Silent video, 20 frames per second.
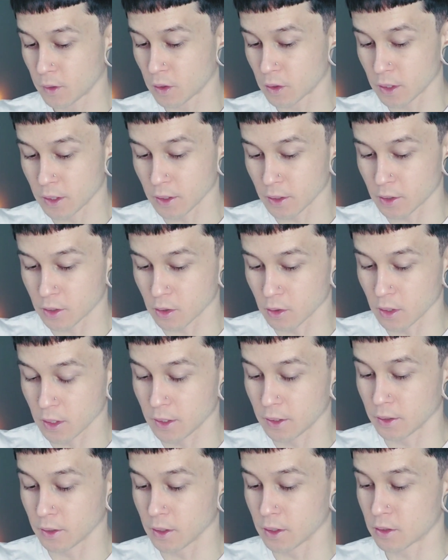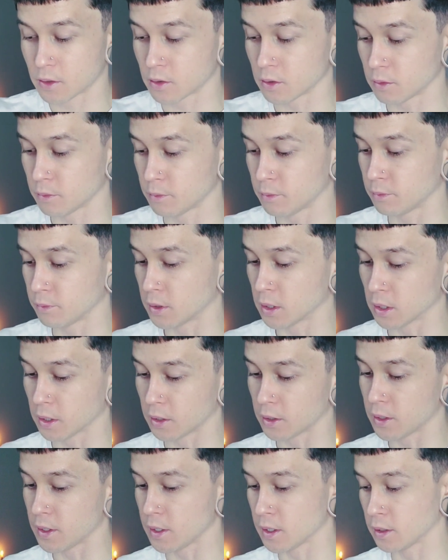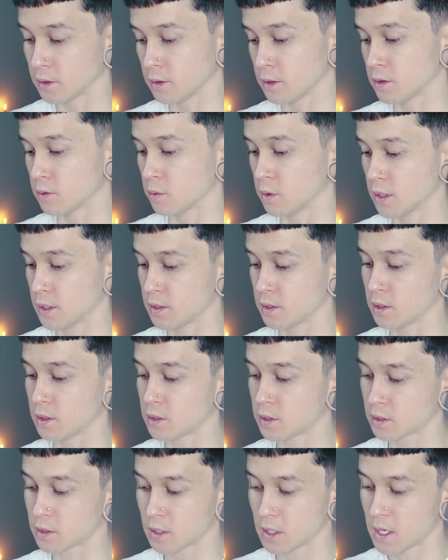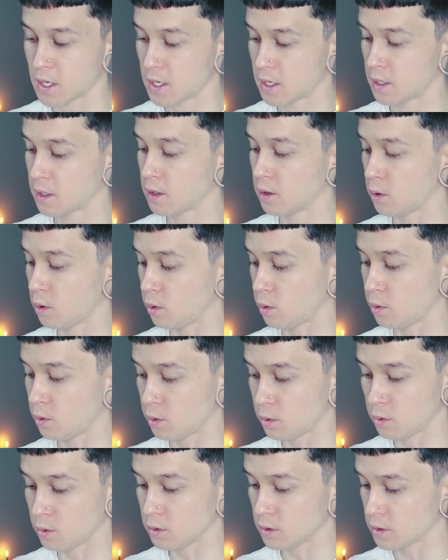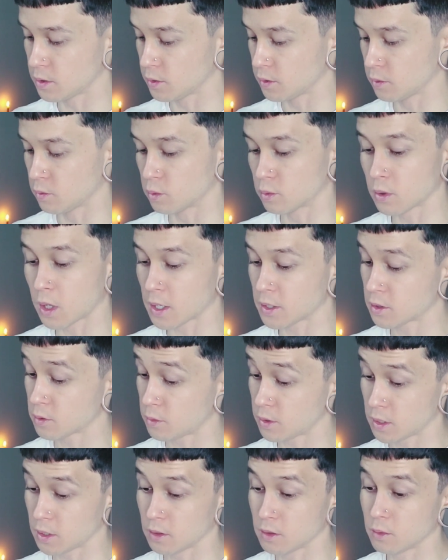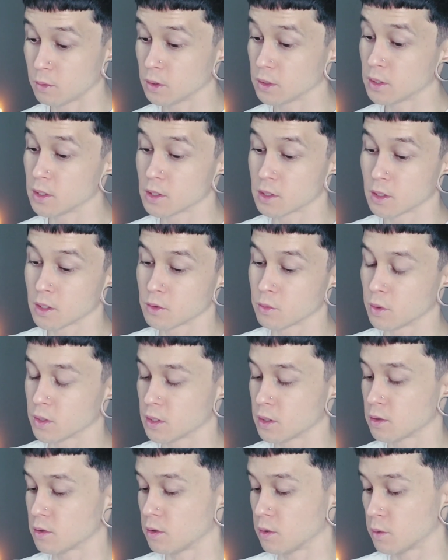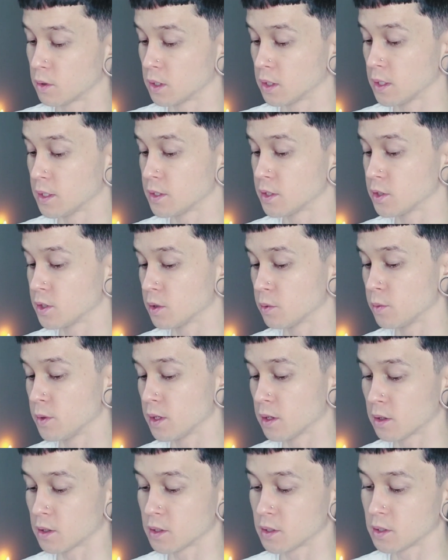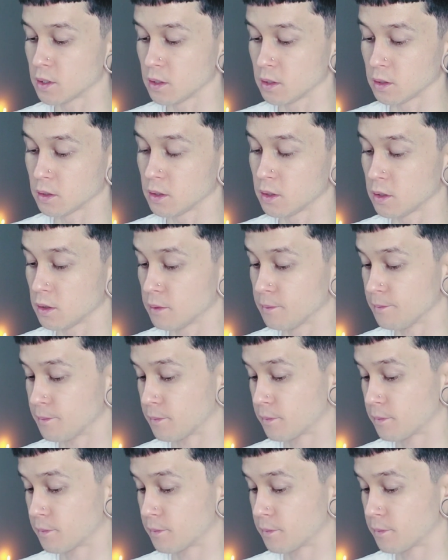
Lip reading: All right, let's go ahead and get some clarity on this. What is this whole... I just want to know what this is. What's this whole relationship we are seeing here?